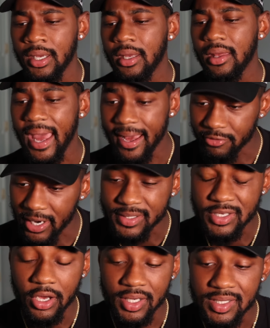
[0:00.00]
after I
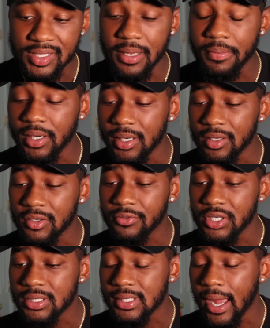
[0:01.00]
saw the snippet of this
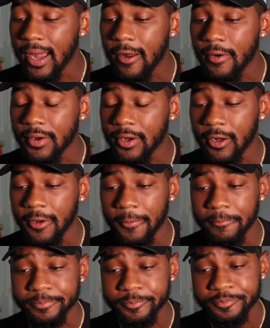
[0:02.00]

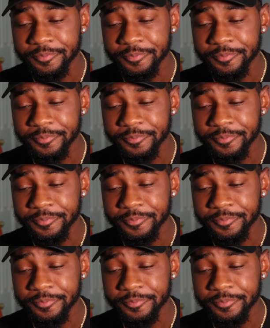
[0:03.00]
freestyle.